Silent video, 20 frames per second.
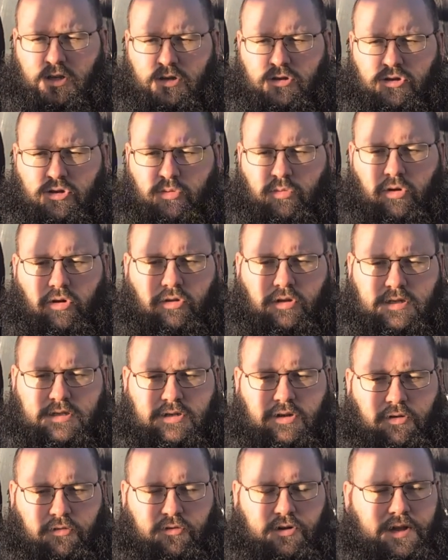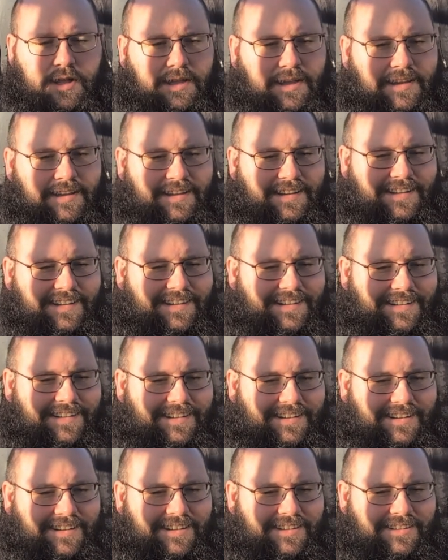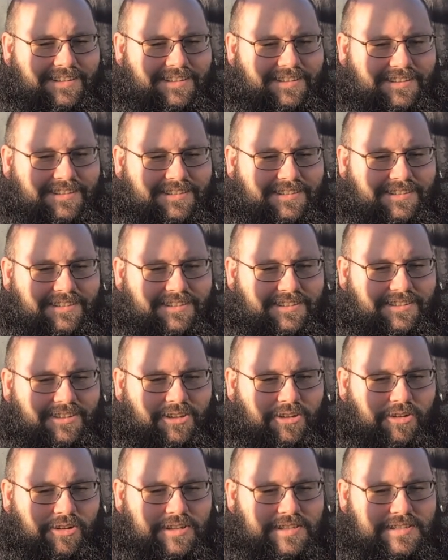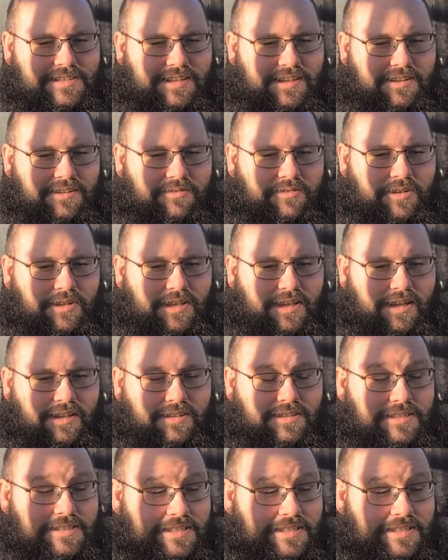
you were discovering the current state of the garden,